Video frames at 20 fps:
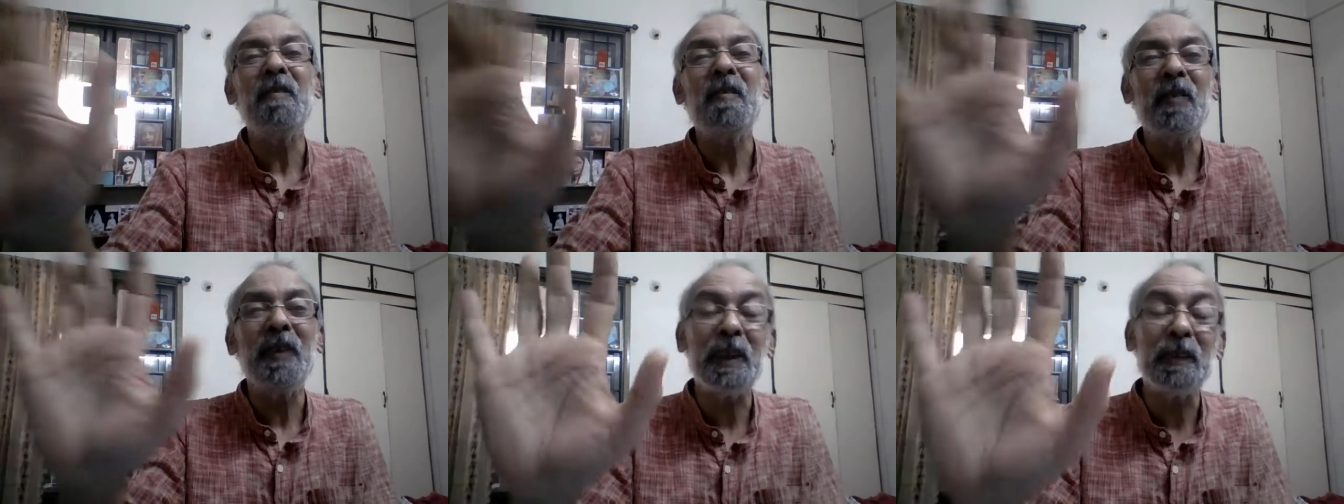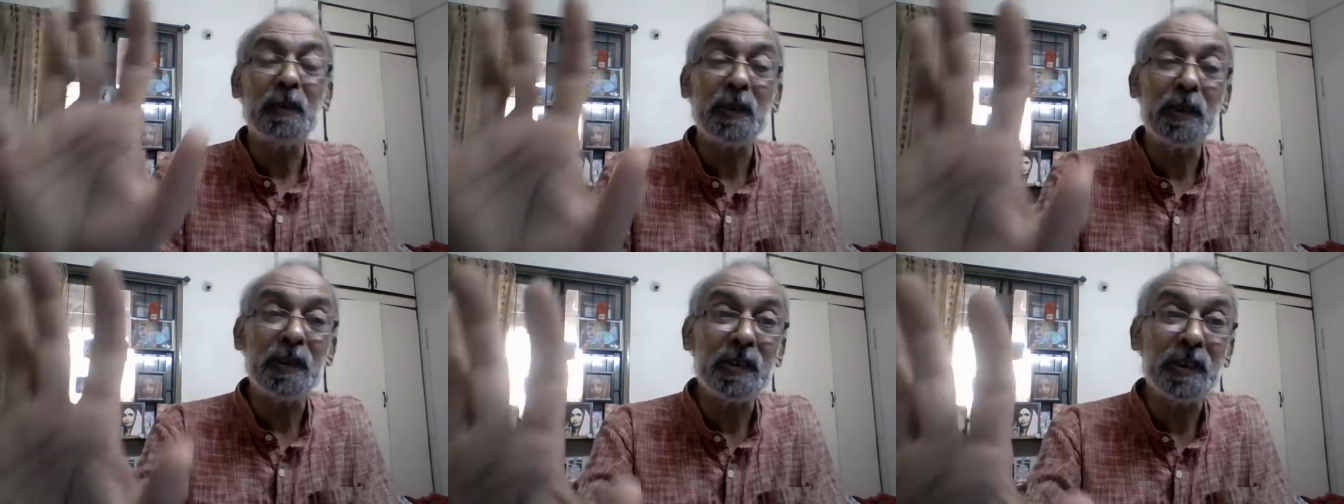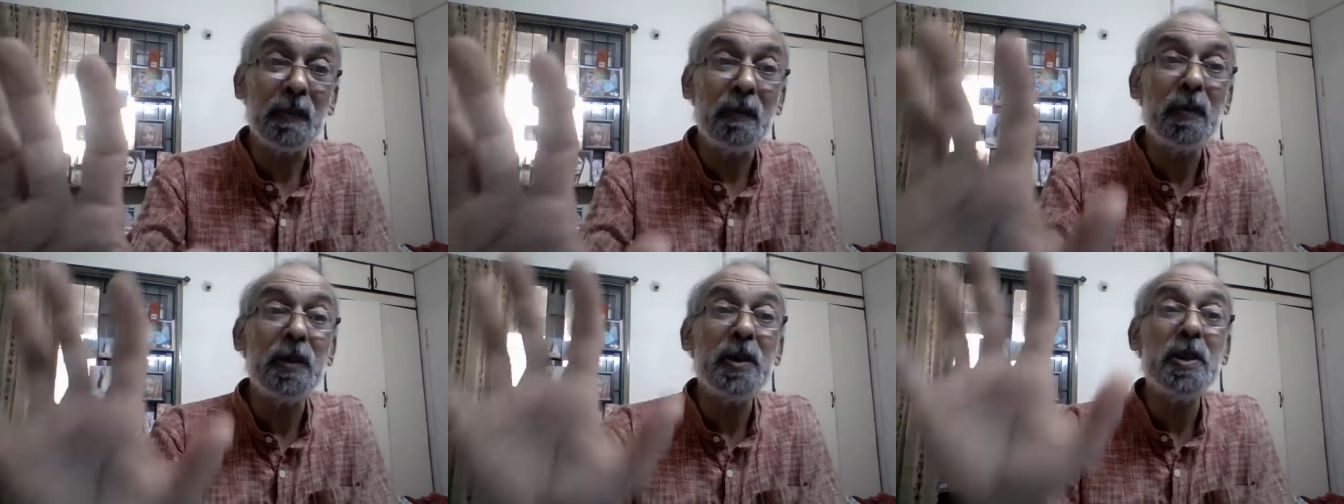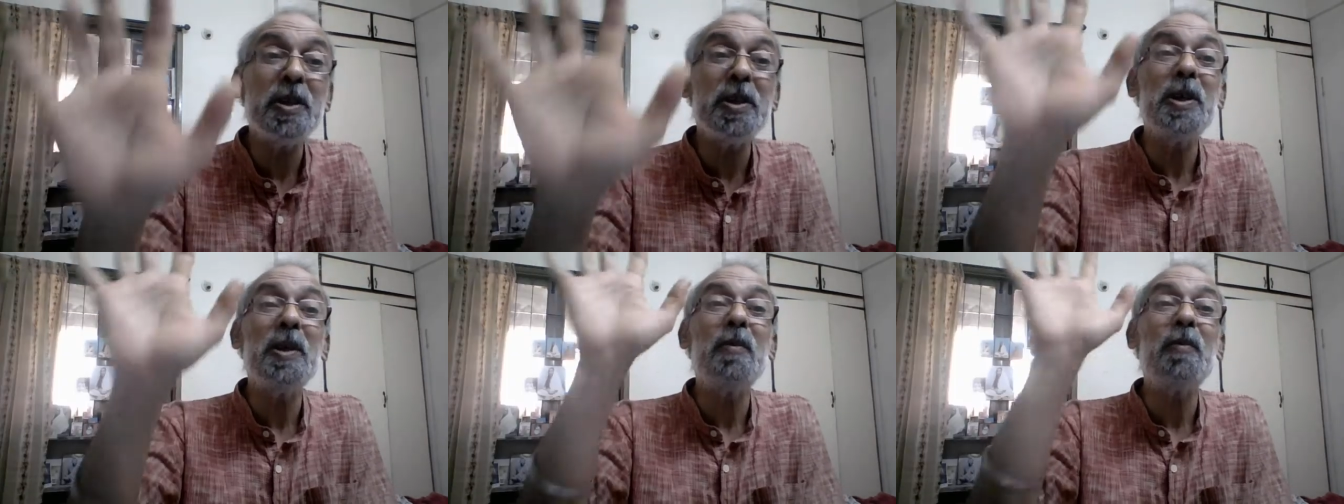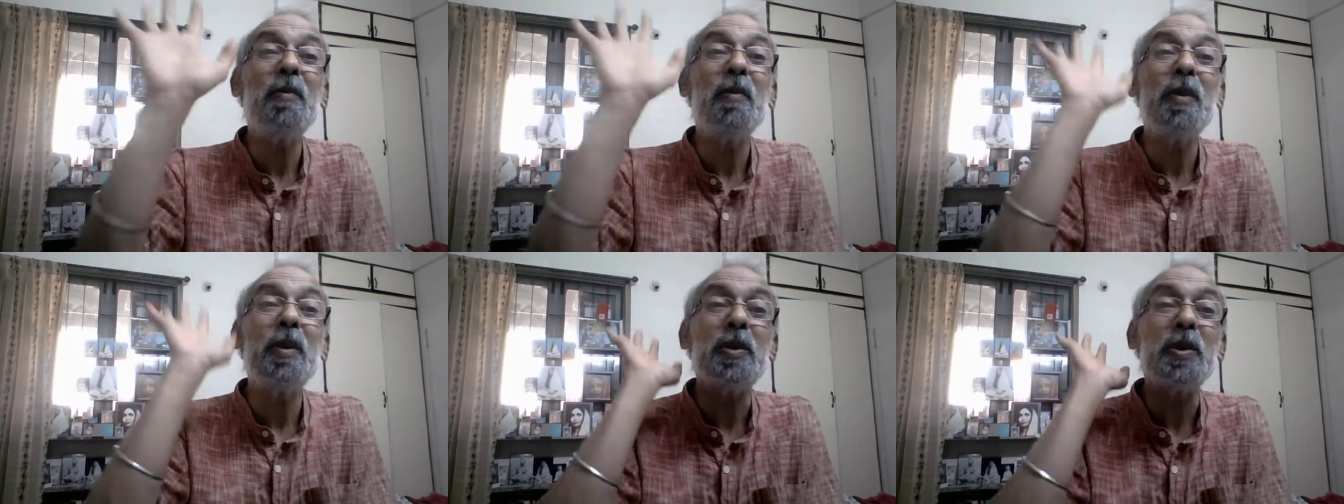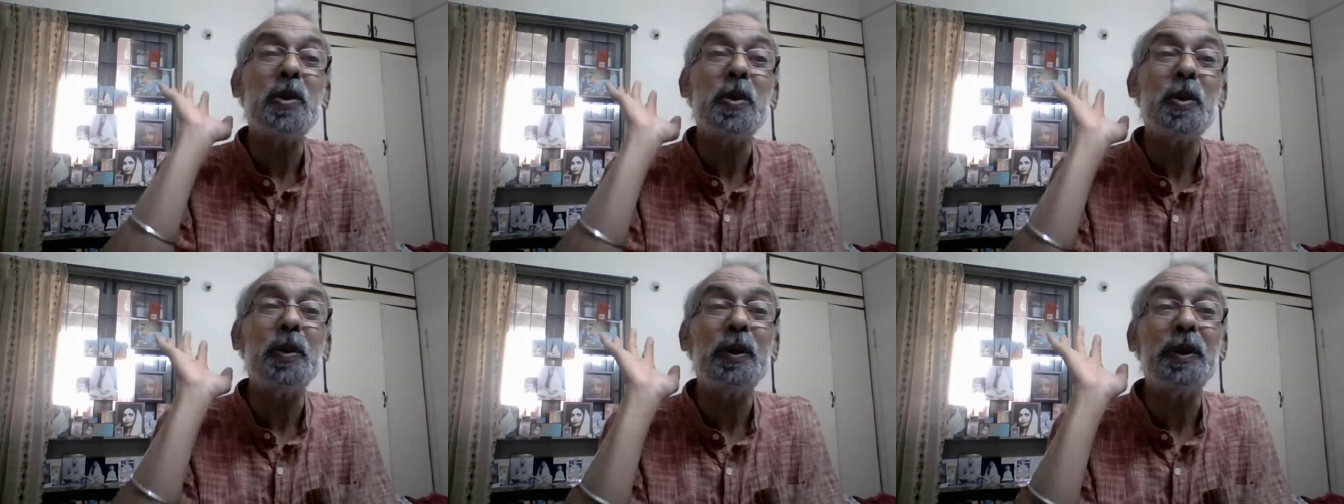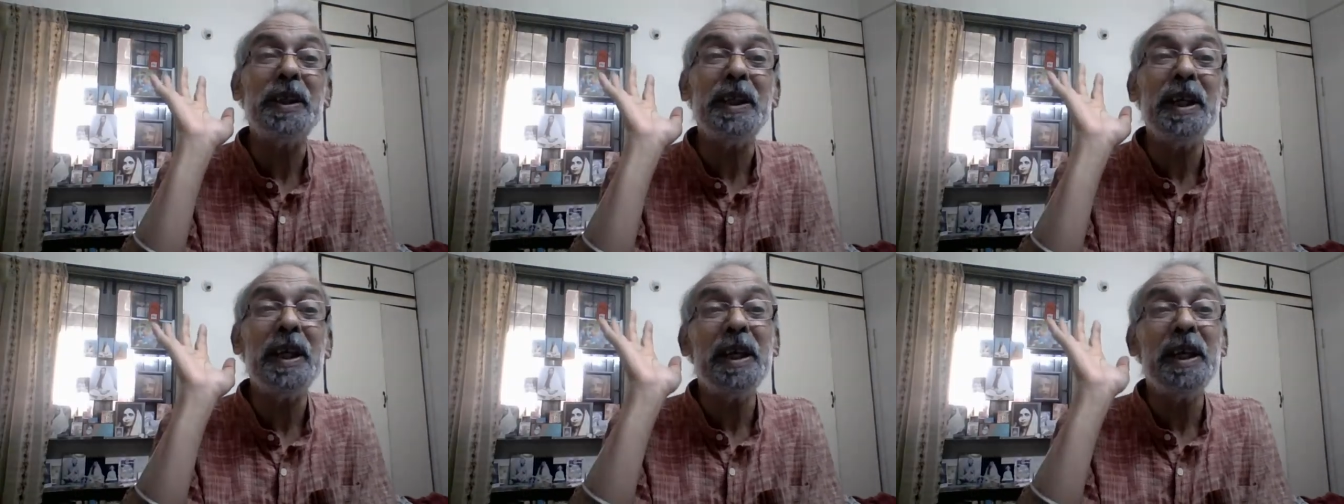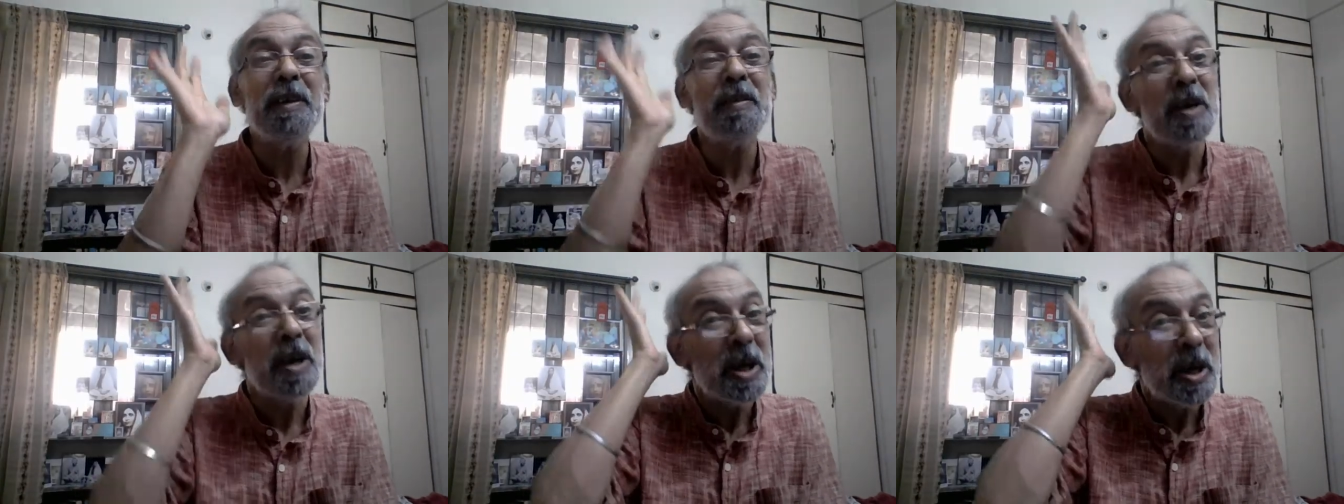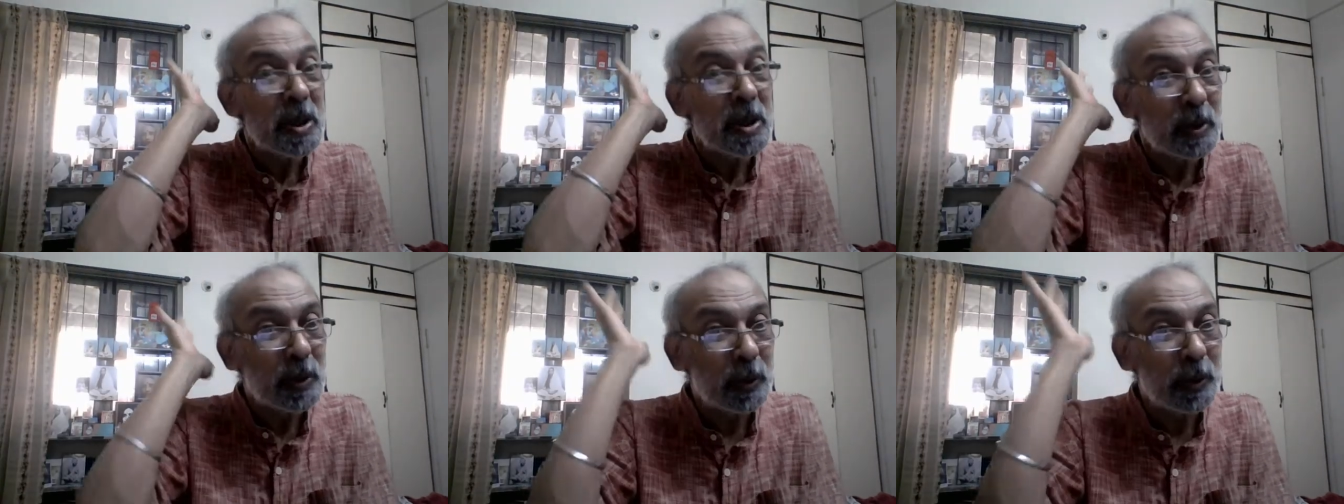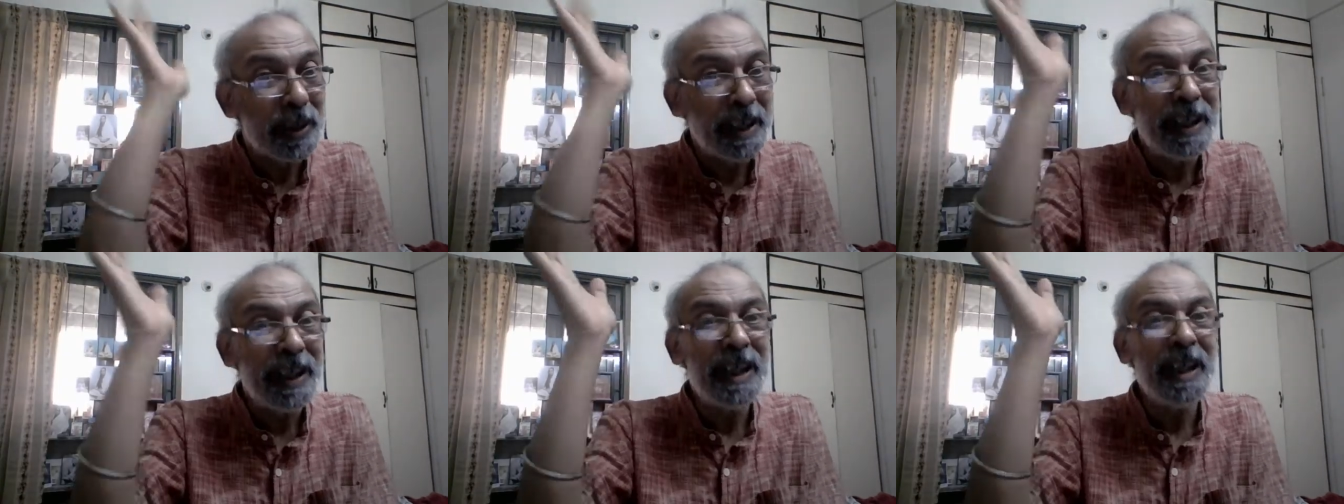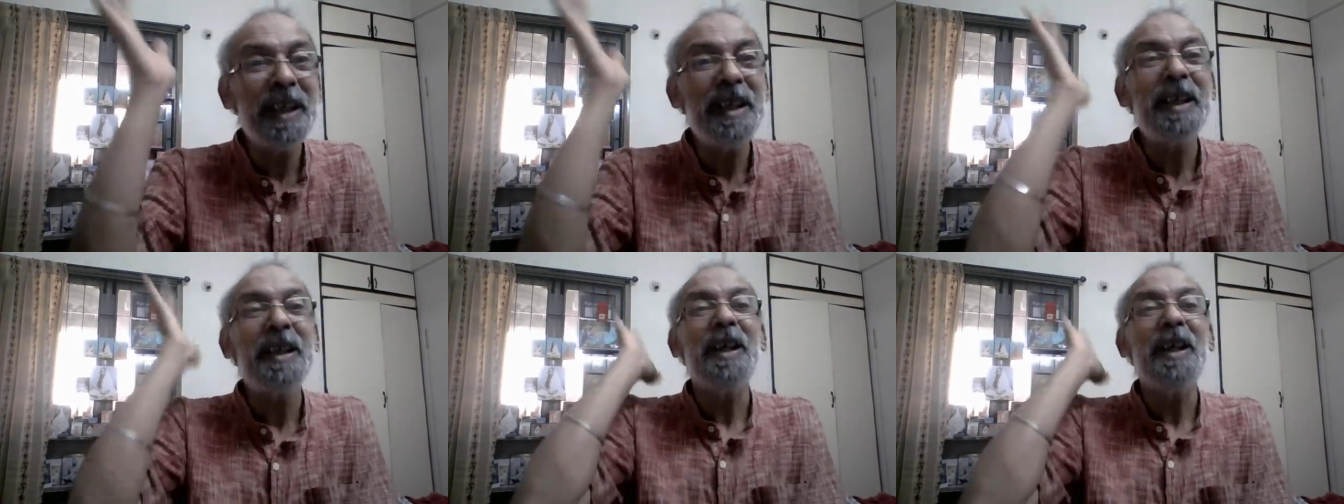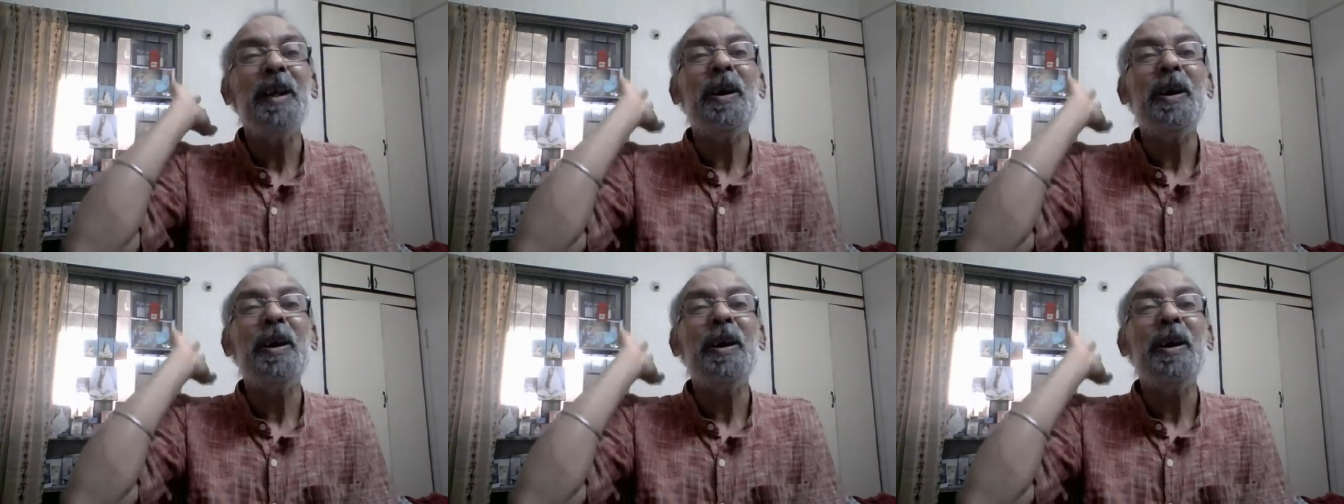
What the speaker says: it was sufficient for Shukadev to gain